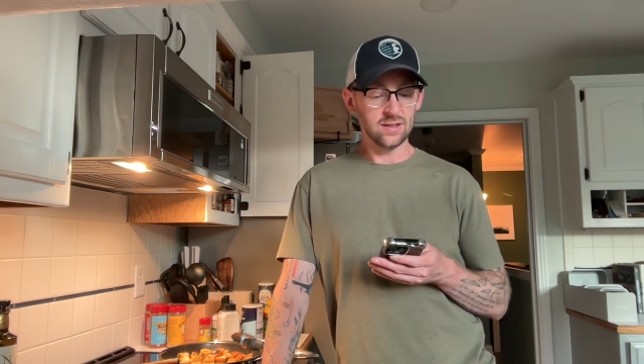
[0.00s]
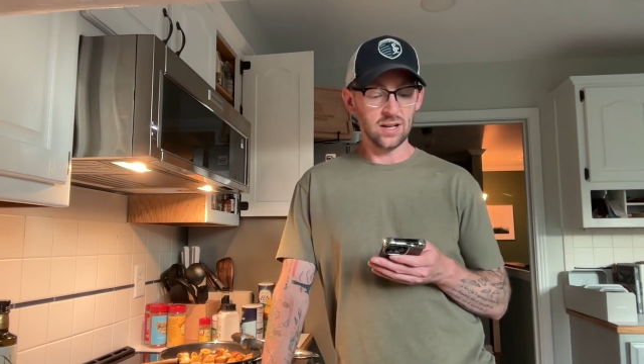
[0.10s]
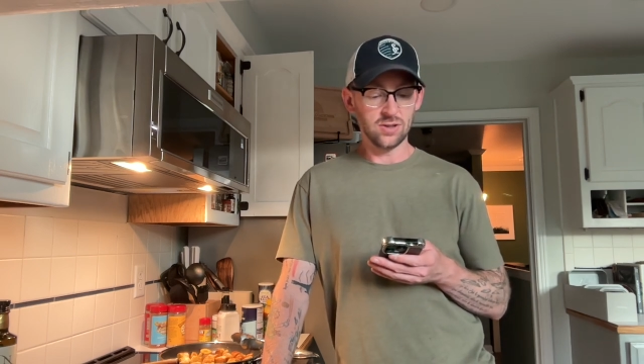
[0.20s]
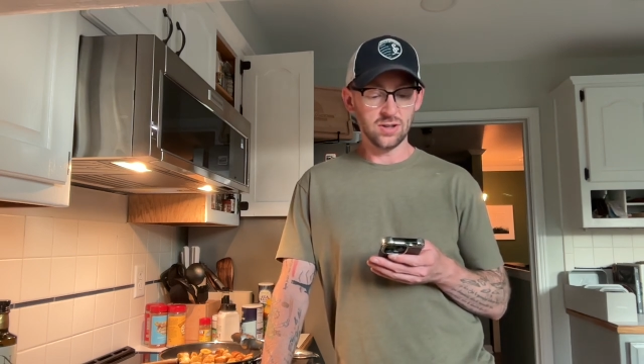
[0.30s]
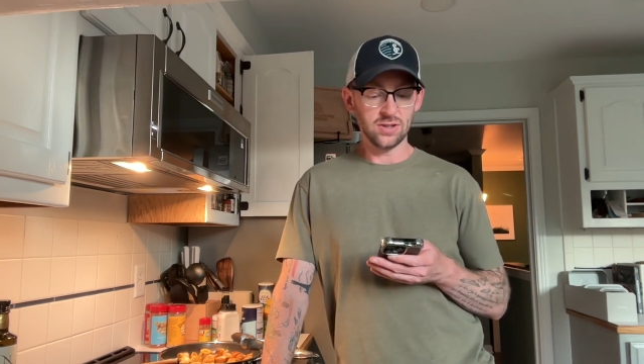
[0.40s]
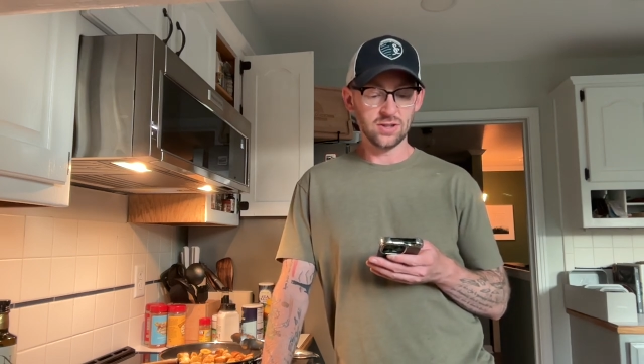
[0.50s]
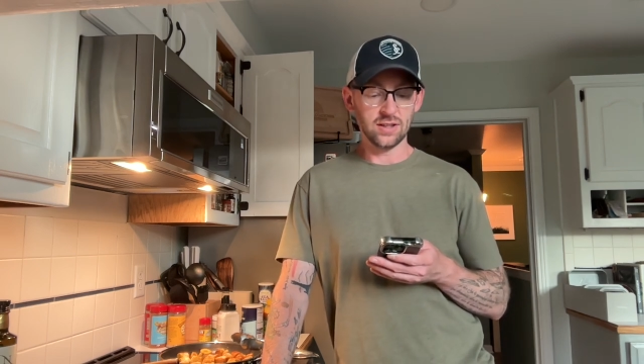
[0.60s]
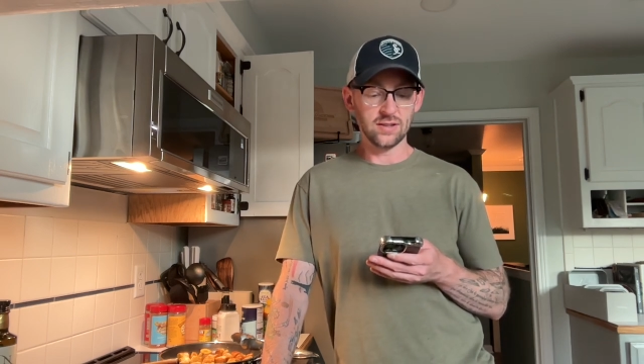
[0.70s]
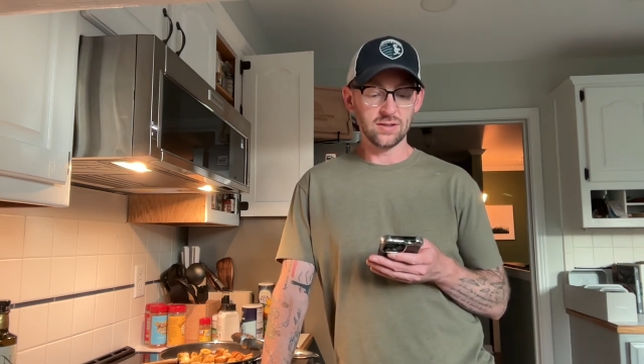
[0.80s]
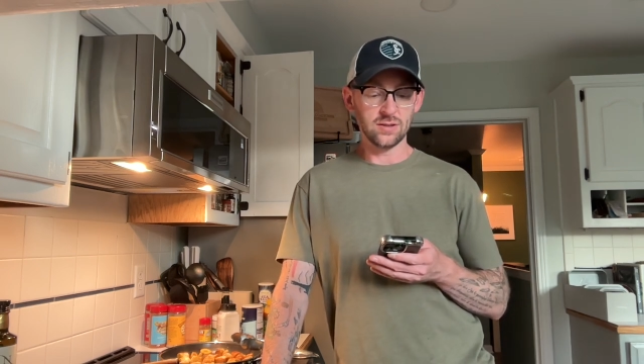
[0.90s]
traditionally
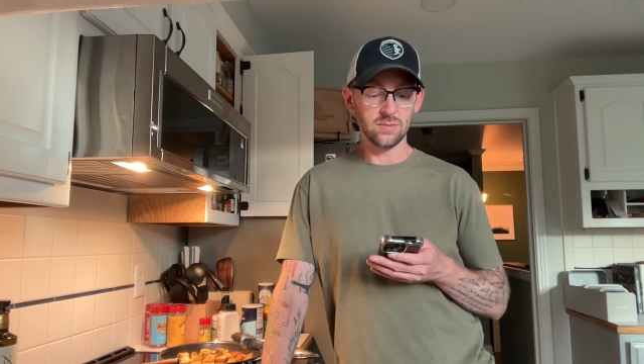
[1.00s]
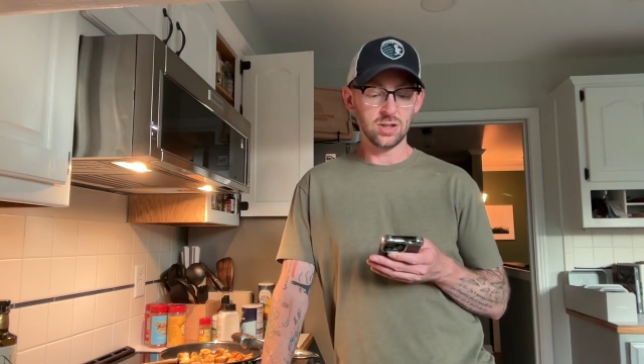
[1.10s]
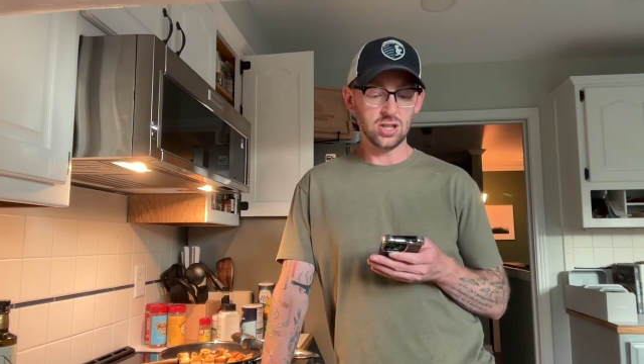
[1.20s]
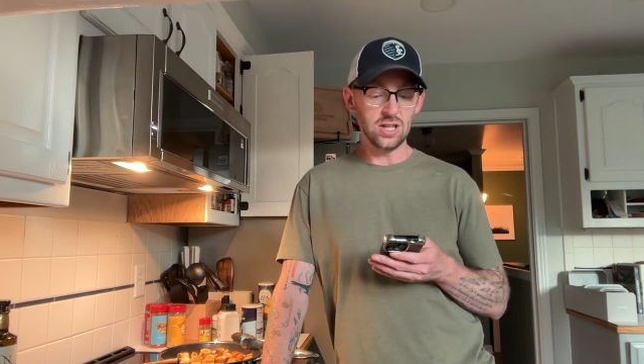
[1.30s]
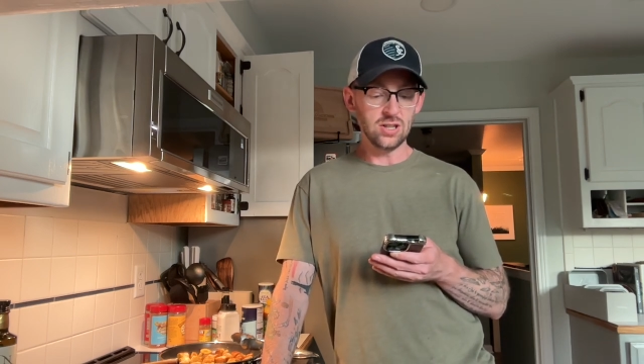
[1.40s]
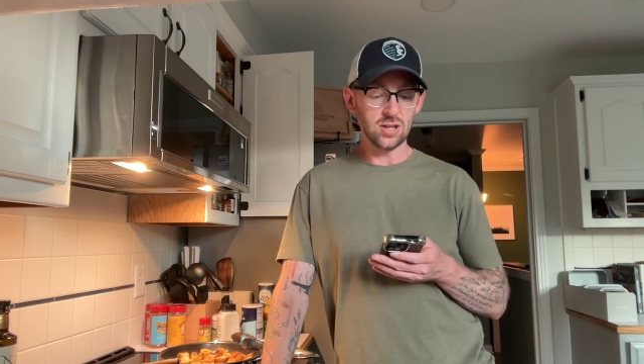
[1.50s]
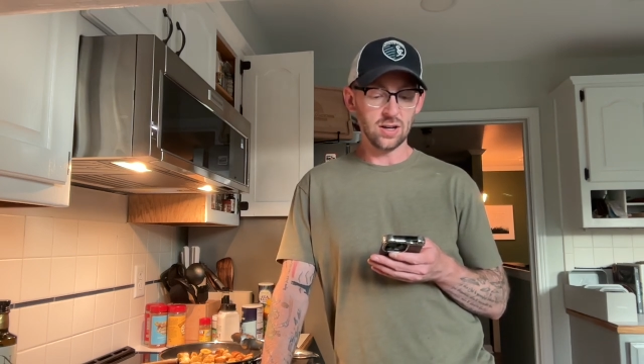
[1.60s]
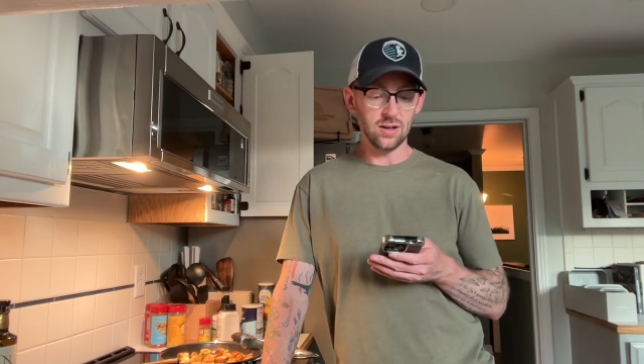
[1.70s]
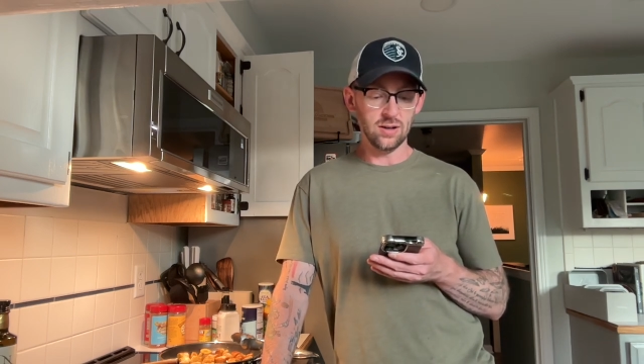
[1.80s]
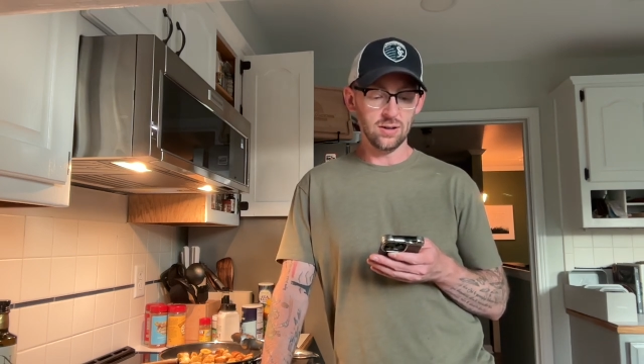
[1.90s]
consume
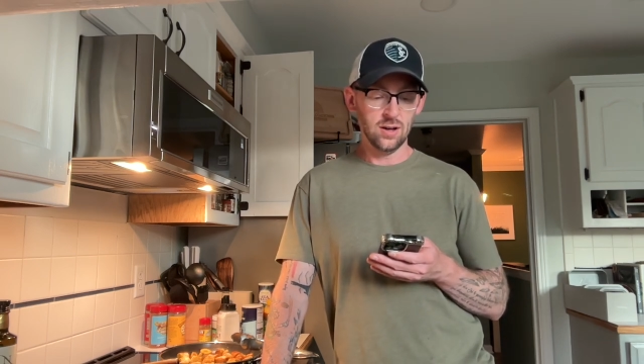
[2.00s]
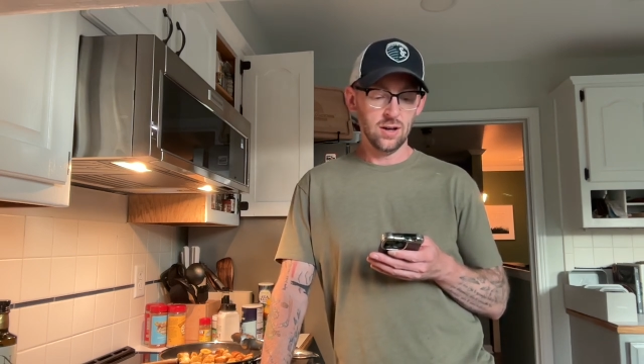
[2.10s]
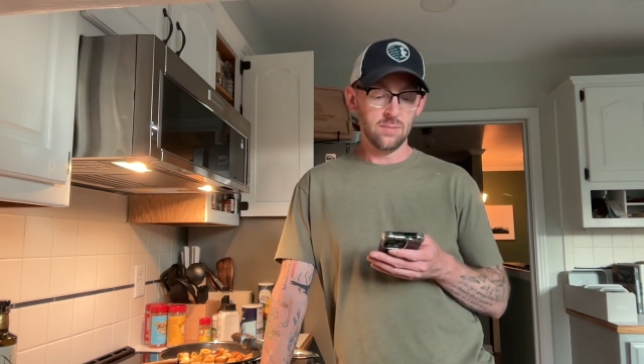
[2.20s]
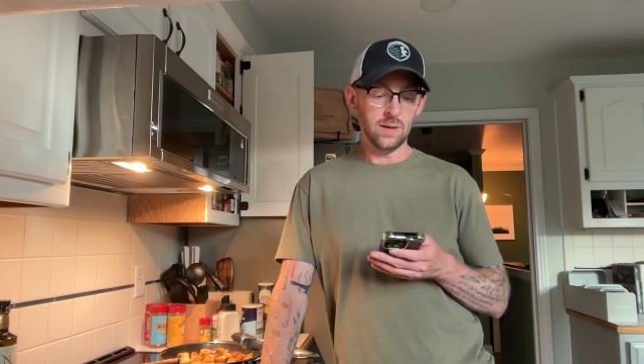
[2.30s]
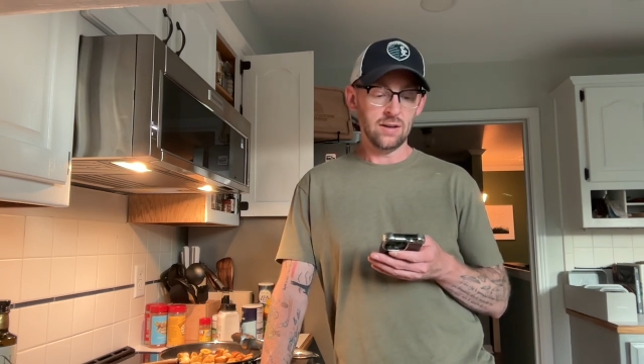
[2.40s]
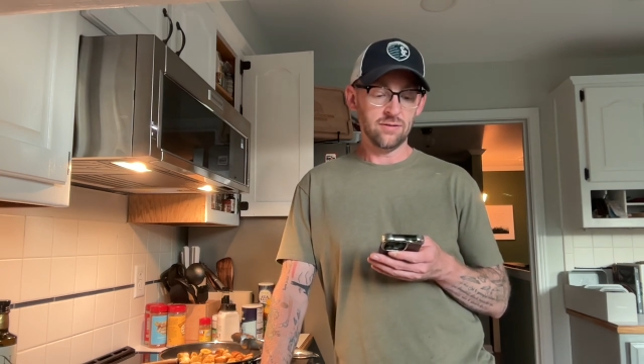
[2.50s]
chicha, made